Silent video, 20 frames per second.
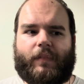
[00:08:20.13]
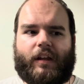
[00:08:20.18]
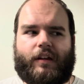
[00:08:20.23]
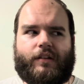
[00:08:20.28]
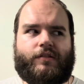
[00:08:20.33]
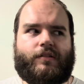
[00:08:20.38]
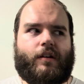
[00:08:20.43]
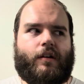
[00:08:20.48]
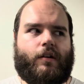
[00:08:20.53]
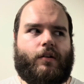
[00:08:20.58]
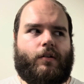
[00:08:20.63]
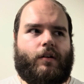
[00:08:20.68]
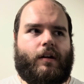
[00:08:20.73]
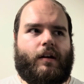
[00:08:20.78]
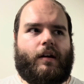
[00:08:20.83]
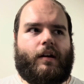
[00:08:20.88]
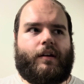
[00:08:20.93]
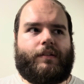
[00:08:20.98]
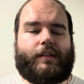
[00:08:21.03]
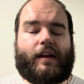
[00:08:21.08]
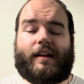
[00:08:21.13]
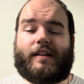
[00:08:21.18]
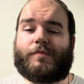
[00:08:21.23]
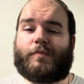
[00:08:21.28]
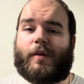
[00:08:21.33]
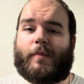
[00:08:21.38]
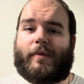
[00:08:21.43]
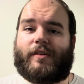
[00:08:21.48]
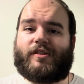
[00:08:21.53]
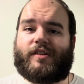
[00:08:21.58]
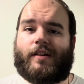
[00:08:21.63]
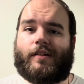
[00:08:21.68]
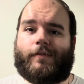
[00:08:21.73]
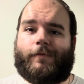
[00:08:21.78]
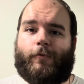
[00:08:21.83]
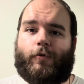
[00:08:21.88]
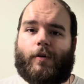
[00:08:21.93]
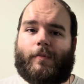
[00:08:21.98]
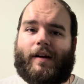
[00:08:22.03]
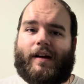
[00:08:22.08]
So that is pretty much it
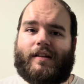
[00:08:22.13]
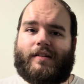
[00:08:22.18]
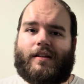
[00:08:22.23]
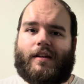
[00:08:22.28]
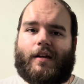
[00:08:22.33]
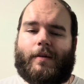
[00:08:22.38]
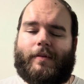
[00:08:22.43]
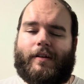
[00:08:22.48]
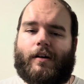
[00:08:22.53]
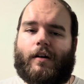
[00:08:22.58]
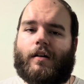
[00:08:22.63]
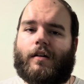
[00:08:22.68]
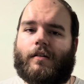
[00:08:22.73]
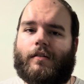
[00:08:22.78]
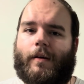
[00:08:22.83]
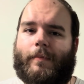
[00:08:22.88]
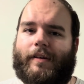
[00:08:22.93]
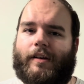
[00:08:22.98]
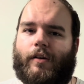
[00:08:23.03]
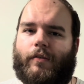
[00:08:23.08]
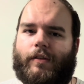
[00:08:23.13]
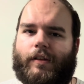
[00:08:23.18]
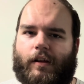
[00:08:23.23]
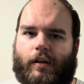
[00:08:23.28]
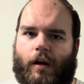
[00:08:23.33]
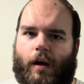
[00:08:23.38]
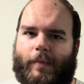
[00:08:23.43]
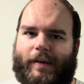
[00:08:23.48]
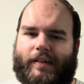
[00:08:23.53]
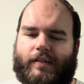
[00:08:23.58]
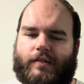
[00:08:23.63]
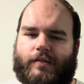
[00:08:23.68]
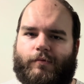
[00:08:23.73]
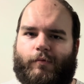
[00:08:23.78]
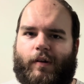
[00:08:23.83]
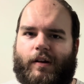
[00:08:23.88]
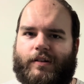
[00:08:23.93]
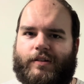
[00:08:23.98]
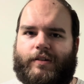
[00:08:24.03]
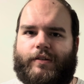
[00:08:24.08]
for my TBR. Let me know in the comments
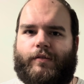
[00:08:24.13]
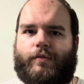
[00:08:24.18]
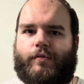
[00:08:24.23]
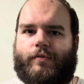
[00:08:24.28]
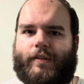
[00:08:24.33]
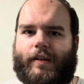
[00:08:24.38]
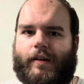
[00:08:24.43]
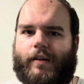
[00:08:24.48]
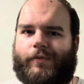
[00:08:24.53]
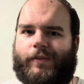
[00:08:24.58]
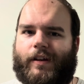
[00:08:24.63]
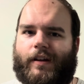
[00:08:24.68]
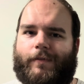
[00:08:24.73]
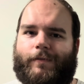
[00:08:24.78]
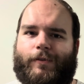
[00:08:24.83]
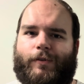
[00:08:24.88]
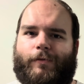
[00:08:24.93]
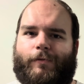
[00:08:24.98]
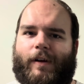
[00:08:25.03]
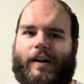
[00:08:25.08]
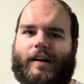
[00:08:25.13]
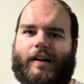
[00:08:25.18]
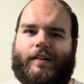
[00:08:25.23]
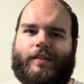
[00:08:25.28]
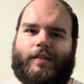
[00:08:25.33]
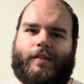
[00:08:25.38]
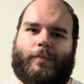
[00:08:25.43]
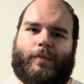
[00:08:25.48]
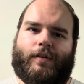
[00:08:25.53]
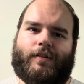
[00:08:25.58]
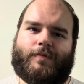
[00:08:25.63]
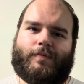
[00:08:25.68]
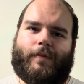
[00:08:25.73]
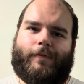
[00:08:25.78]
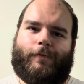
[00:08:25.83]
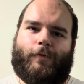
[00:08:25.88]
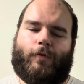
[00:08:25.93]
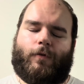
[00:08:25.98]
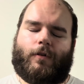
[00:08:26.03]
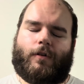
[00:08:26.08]
what you think of it, if you've read any of the books
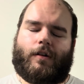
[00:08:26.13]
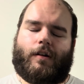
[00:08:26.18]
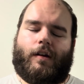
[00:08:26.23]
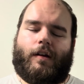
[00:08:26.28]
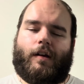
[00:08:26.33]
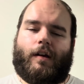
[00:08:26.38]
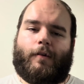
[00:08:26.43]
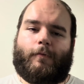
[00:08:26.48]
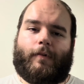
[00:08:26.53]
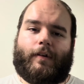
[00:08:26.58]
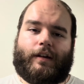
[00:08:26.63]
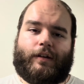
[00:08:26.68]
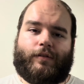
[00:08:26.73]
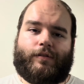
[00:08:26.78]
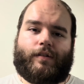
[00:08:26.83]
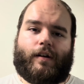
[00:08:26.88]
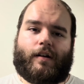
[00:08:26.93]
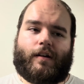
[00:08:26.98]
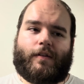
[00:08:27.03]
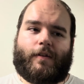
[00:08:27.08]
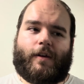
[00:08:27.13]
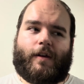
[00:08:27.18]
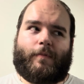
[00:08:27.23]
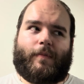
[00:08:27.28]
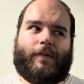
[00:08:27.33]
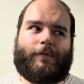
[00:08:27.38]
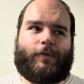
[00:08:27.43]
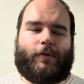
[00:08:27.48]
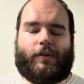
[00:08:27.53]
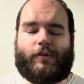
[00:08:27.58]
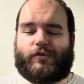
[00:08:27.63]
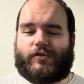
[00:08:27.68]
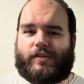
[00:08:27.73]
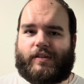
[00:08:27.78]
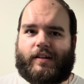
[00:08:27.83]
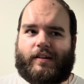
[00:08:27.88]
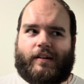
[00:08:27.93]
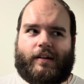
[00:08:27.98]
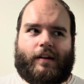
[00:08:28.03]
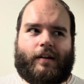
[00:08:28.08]
before, what you thought of them, if you're
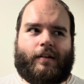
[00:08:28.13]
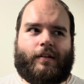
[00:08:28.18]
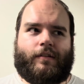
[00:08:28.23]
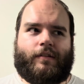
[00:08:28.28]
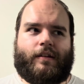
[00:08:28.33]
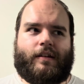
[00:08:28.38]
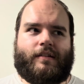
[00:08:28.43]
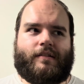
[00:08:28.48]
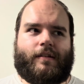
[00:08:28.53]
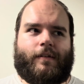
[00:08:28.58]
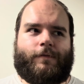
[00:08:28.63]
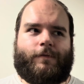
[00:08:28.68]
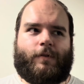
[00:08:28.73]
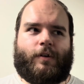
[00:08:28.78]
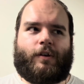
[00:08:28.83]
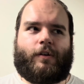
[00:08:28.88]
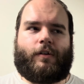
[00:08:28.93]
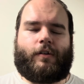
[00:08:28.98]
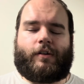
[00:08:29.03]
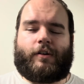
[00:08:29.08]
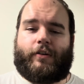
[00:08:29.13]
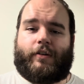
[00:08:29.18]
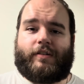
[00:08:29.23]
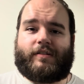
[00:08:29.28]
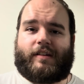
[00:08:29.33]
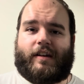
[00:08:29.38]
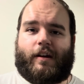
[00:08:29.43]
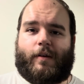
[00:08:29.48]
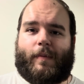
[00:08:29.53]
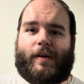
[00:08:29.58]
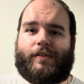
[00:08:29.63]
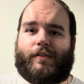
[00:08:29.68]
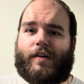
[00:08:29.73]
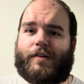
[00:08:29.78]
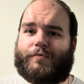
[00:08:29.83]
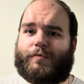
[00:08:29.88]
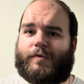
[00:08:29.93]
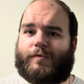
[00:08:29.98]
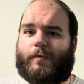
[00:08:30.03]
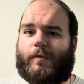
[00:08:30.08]
interested in any of these, if you're curious to hear my
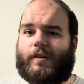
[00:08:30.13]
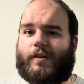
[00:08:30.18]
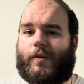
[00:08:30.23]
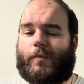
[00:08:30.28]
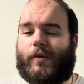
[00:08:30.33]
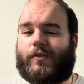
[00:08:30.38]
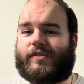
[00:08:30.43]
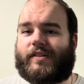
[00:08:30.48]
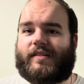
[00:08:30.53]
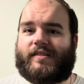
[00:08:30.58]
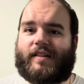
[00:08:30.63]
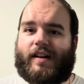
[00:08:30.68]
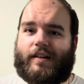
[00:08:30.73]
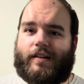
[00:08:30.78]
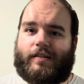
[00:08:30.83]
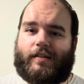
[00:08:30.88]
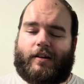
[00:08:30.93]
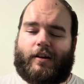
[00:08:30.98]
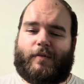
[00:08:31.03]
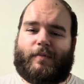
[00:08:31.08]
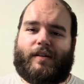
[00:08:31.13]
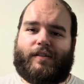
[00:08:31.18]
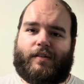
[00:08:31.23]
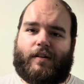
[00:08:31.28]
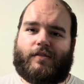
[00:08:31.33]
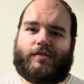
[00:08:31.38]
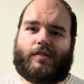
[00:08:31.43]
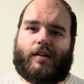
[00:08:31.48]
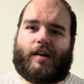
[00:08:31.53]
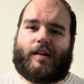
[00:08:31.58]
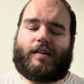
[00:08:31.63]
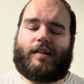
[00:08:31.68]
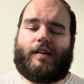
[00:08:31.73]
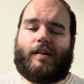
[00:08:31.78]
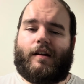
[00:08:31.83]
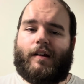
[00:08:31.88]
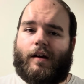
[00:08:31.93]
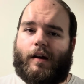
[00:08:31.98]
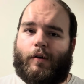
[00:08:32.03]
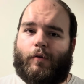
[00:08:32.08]
thoughts, which one you're most excited to hear my thoughts on.
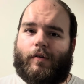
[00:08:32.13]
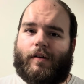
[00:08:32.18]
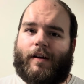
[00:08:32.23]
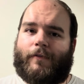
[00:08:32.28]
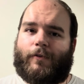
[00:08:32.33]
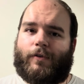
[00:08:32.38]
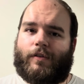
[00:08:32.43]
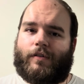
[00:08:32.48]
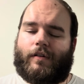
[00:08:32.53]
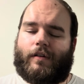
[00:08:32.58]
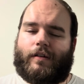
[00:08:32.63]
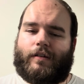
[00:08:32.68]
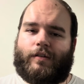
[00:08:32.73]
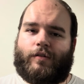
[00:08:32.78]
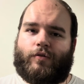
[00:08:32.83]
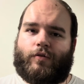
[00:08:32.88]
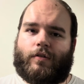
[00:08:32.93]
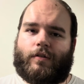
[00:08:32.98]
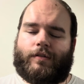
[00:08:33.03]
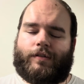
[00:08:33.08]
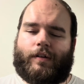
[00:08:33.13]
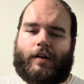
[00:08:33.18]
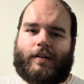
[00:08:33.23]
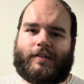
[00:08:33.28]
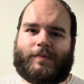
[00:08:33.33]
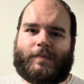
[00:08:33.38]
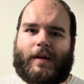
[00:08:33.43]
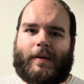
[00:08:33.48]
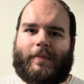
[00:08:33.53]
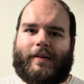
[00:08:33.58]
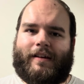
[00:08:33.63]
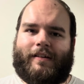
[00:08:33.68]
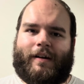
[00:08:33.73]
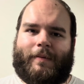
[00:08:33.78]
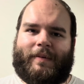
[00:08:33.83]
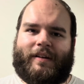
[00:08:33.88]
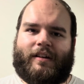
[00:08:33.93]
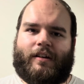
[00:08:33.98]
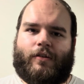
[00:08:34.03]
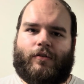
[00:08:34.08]
Whatever your thoughts may be, let
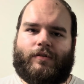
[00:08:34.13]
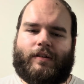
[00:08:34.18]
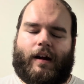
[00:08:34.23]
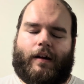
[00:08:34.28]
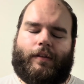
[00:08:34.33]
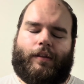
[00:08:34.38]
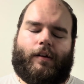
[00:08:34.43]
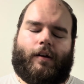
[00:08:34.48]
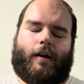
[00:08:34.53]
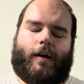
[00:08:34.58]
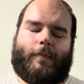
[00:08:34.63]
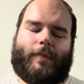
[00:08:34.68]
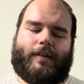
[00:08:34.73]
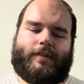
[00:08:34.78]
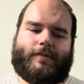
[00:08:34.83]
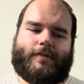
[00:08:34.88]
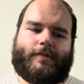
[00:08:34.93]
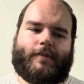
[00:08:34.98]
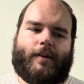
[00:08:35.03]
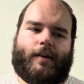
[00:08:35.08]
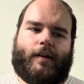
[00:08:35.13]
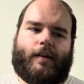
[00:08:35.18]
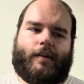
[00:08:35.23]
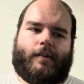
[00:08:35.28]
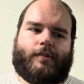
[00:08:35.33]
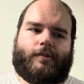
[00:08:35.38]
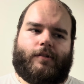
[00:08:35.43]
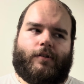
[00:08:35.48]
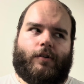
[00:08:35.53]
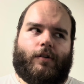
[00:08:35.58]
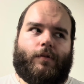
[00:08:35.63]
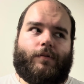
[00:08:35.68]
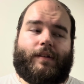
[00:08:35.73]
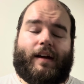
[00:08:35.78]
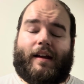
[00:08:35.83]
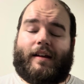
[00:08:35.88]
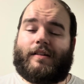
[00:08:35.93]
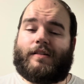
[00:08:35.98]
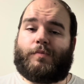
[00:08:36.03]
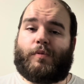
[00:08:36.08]
me know down in the comments. So
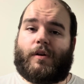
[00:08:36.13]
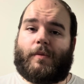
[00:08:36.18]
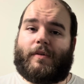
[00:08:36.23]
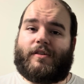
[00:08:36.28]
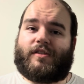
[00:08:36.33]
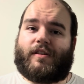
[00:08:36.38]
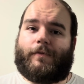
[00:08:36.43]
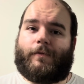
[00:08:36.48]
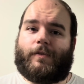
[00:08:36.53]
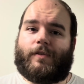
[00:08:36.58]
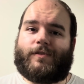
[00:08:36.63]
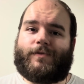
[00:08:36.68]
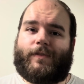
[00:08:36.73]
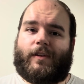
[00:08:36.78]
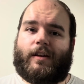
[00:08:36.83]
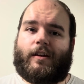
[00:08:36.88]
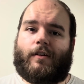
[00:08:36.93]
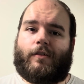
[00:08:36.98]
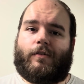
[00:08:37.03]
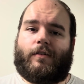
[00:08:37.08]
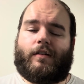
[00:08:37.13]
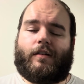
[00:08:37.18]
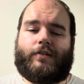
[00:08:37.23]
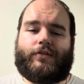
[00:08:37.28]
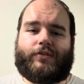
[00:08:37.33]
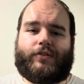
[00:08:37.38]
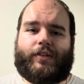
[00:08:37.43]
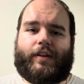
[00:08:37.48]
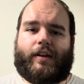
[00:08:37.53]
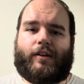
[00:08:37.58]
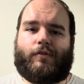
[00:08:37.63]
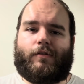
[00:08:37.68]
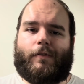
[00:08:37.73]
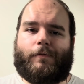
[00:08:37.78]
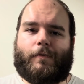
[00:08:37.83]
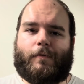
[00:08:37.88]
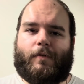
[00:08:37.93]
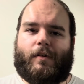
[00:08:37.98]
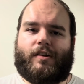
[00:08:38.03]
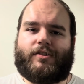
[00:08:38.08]
that is pretty much it for this video. So thank you all
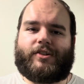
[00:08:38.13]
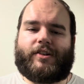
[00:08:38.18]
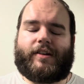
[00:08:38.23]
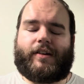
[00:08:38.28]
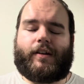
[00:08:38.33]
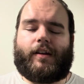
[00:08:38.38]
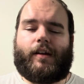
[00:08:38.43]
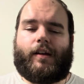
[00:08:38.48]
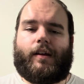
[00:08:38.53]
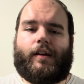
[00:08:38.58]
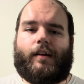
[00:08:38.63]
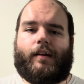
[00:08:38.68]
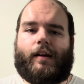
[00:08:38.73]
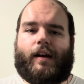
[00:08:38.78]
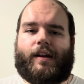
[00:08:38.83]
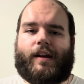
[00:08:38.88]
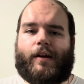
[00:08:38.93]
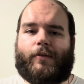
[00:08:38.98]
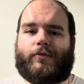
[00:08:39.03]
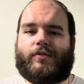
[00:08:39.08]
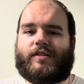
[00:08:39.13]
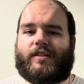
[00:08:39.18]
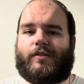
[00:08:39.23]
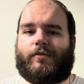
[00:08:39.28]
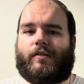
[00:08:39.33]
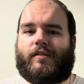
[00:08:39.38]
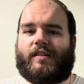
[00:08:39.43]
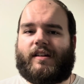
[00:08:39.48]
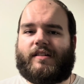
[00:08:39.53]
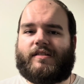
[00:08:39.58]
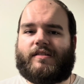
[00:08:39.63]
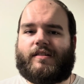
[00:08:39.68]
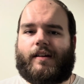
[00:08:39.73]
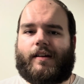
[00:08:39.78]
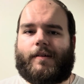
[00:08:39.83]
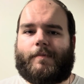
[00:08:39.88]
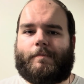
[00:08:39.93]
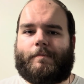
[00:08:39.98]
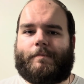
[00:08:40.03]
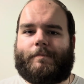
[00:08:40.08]
for watching, and I will see you all next
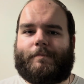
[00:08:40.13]
time.